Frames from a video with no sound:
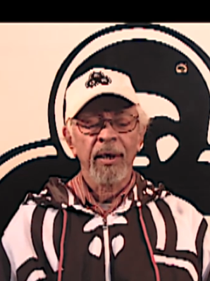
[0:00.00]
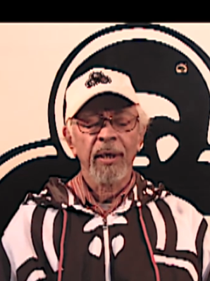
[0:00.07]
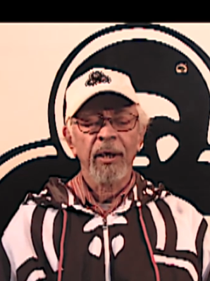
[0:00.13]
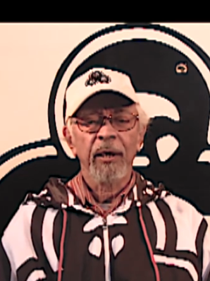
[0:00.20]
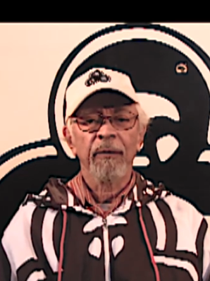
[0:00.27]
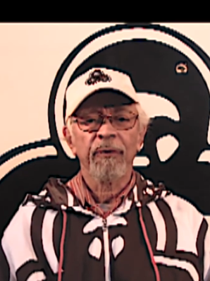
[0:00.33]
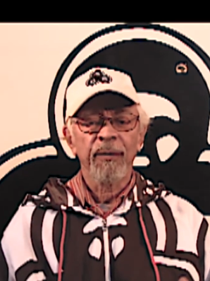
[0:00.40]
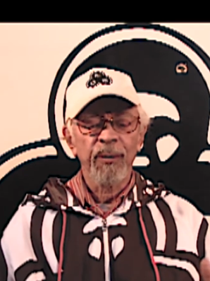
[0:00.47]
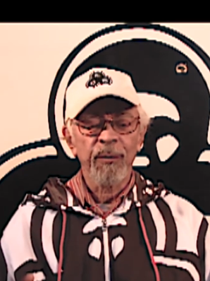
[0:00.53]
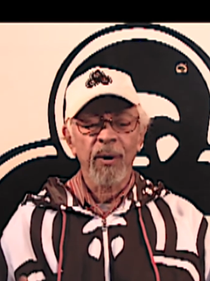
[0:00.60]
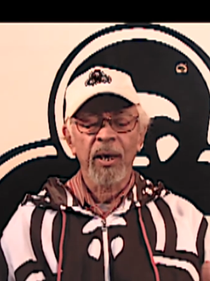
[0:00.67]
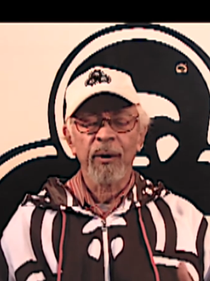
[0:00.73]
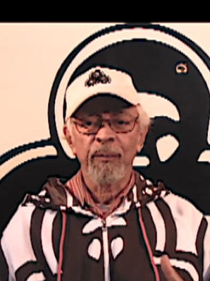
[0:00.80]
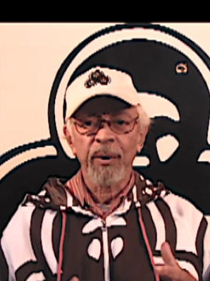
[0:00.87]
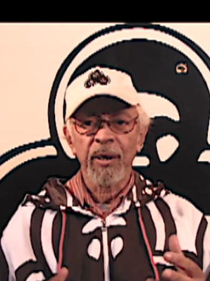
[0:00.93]
if you
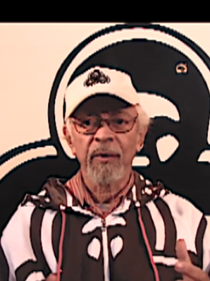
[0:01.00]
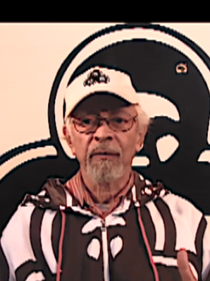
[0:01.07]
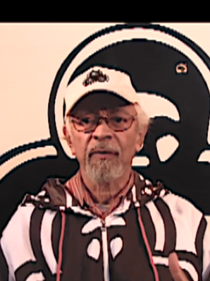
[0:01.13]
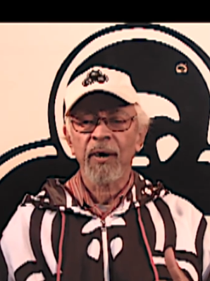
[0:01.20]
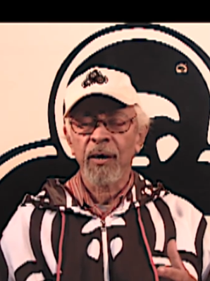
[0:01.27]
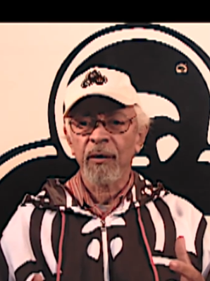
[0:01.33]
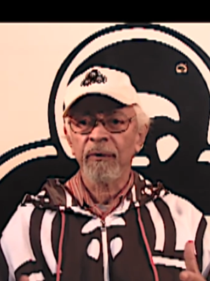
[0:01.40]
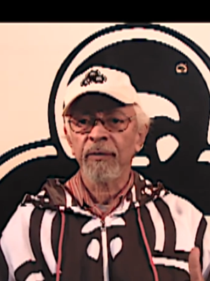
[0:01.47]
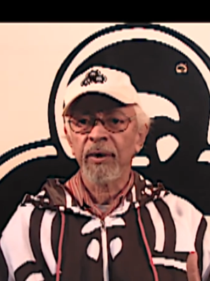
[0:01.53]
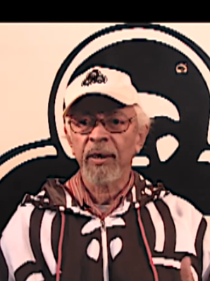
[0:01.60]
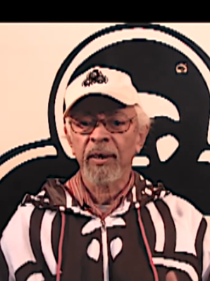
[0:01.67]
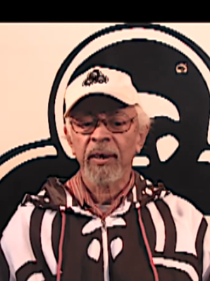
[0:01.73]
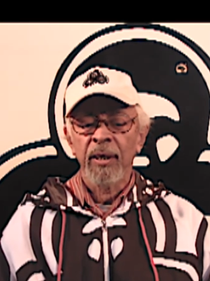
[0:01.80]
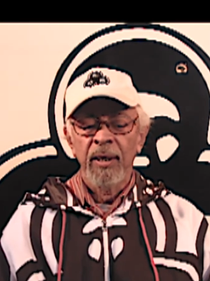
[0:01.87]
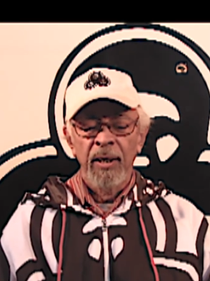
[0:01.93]
want to be involved
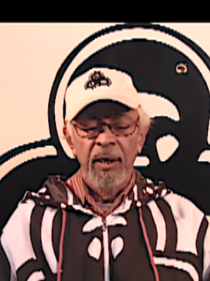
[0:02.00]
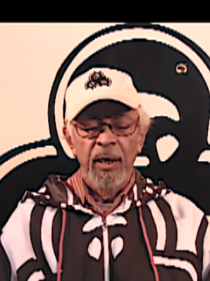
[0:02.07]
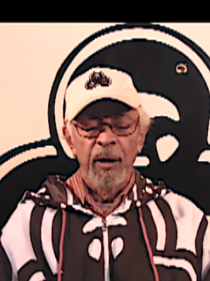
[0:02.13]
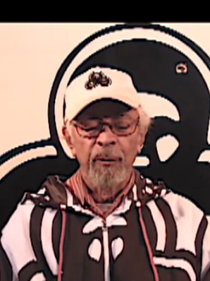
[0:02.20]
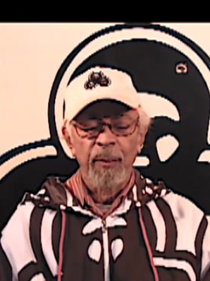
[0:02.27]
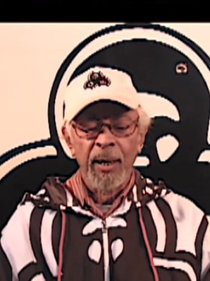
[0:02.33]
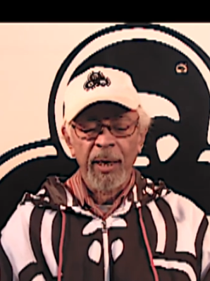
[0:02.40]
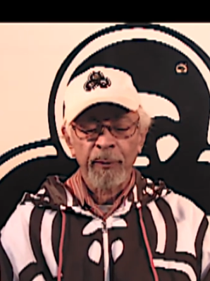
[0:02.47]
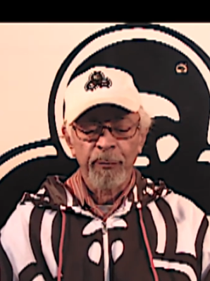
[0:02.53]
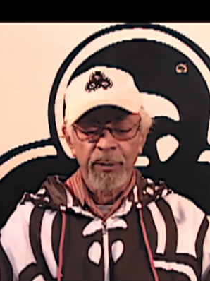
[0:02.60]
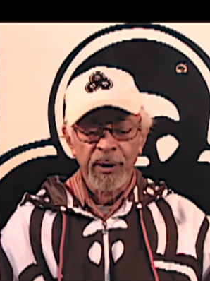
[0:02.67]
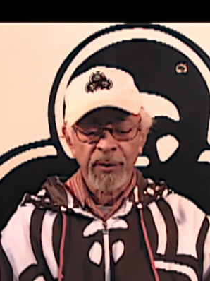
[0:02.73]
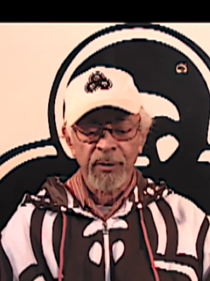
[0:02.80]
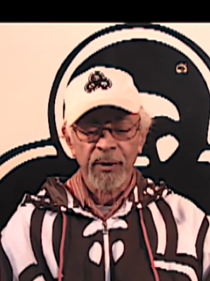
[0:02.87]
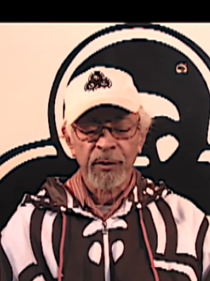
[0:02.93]
in a Black
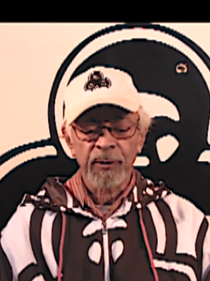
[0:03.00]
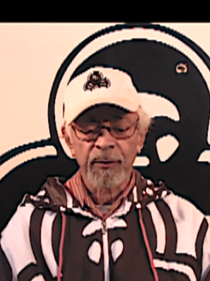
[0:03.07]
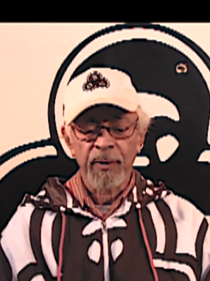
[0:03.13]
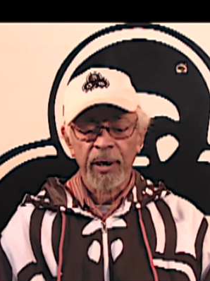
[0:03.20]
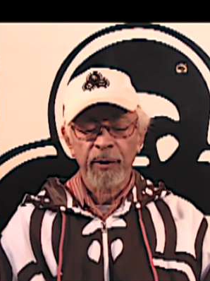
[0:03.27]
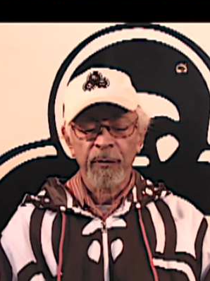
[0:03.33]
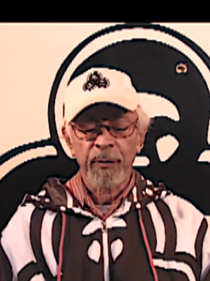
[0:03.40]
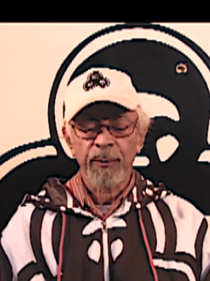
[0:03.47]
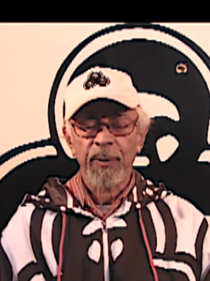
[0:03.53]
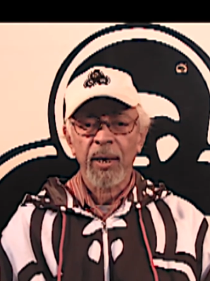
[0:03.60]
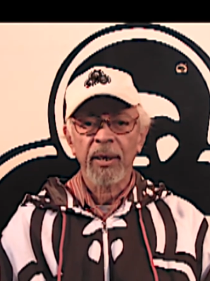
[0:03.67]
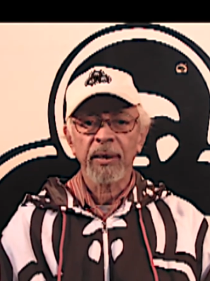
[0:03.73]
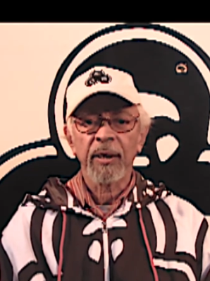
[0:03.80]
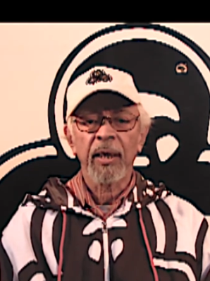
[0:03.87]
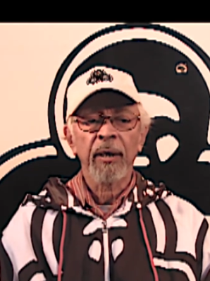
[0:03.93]
Business Directory
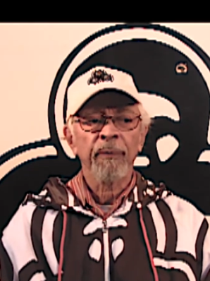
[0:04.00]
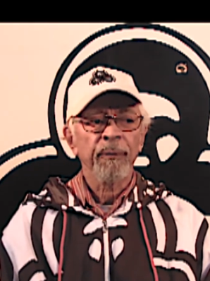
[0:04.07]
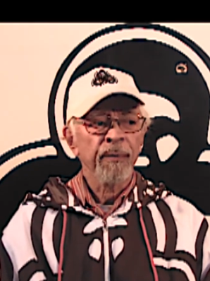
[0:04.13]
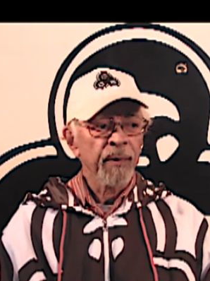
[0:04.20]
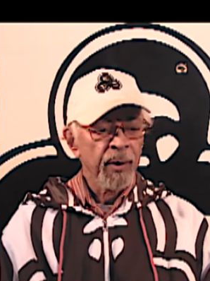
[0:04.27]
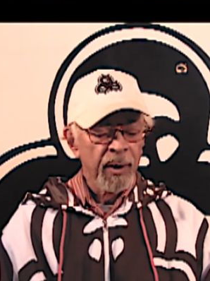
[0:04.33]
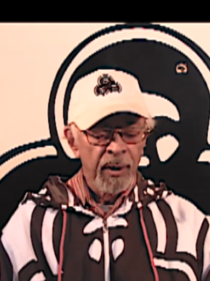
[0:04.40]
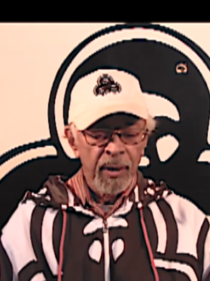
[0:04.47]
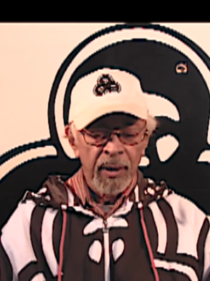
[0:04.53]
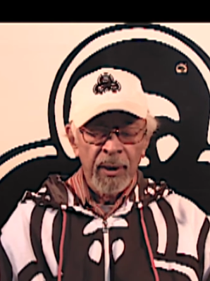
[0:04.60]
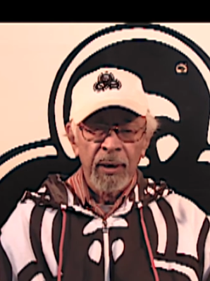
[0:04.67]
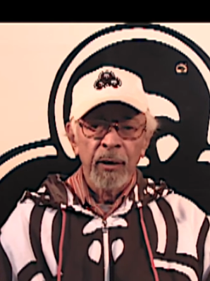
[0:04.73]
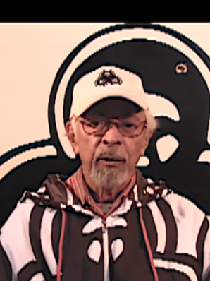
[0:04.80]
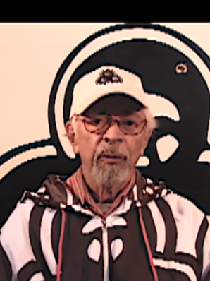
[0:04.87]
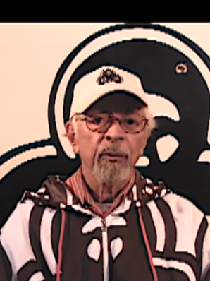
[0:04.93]
project,
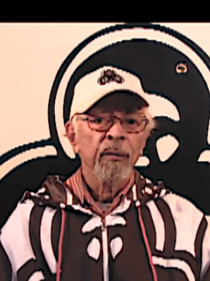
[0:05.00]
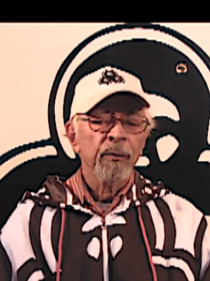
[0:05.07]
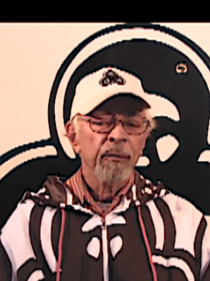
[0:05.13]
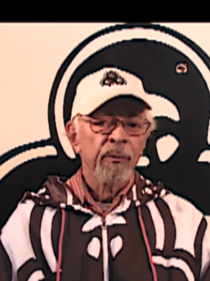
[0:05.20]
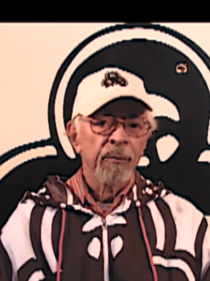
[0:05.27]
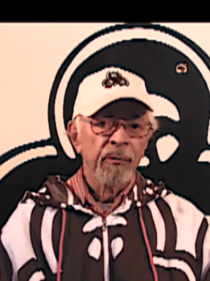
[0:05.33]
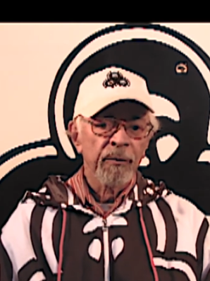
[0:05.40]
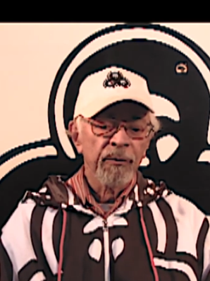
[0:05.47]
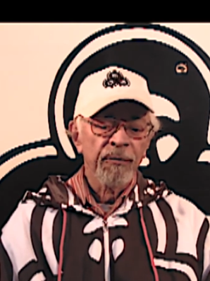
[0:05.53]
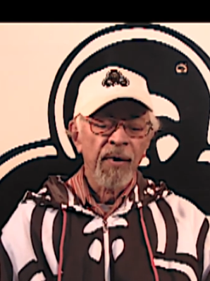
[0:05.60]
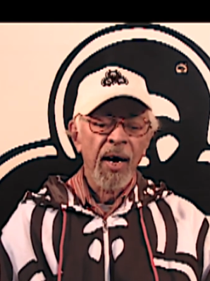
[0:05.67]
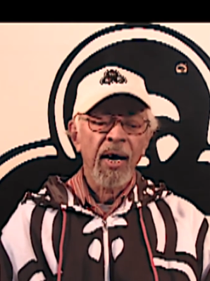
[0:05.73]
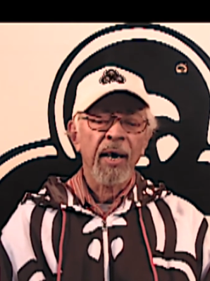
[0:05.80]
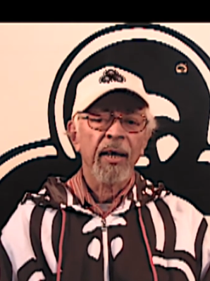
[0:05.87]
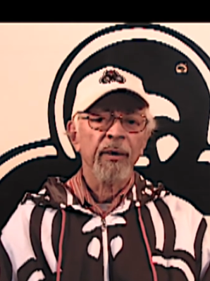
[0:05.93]

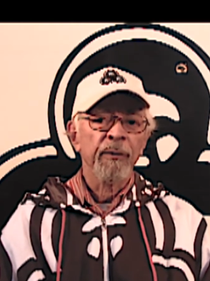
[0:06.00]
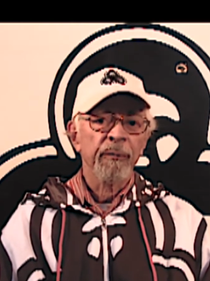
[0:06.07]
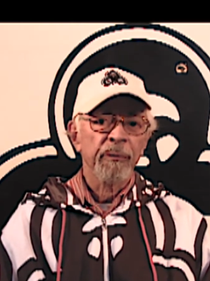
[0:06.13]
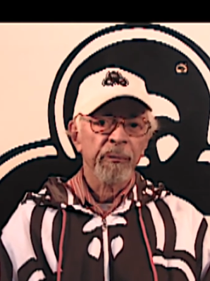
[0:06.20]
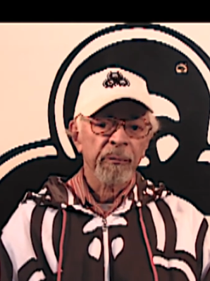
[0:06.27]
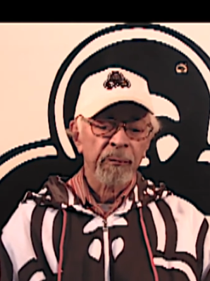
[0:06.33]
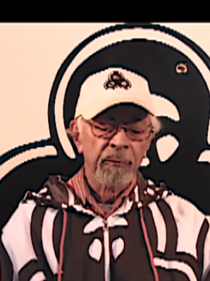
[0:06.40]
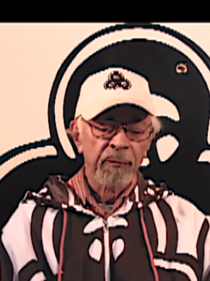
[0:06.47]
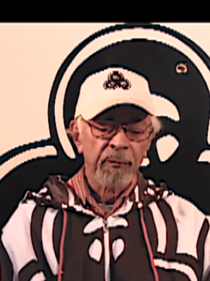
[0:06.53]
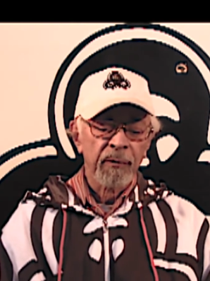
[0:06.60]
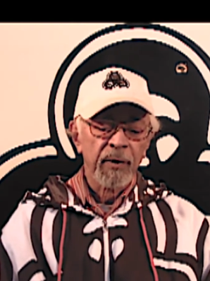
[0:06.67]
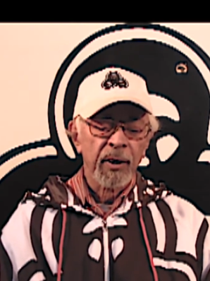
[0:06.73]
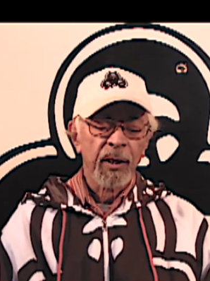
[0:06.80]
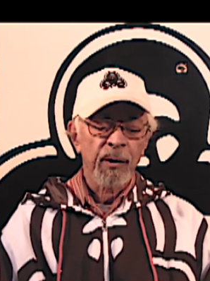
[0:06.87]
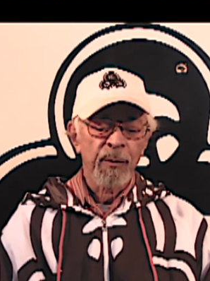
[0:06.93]
Fine.
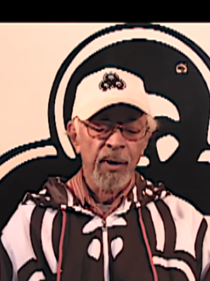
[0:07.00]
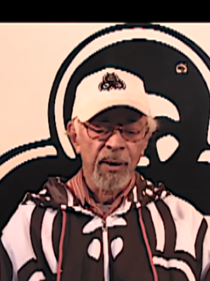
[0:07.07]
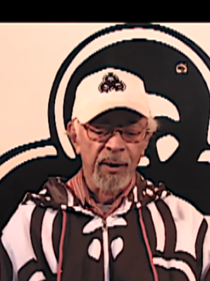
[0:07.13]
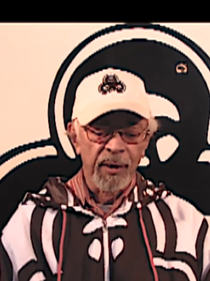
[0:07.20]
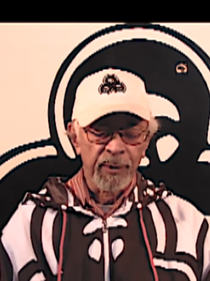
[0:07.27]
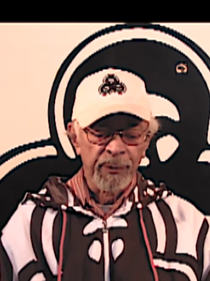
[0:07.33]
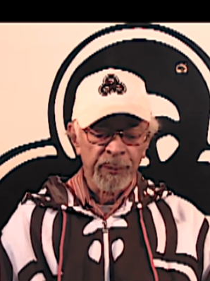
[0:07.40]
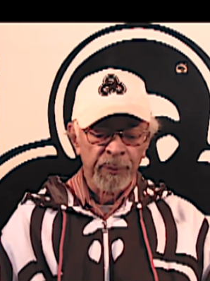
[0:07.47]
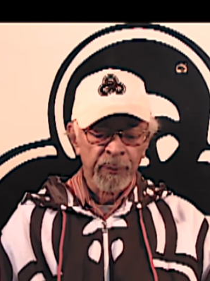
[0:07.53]
Come on.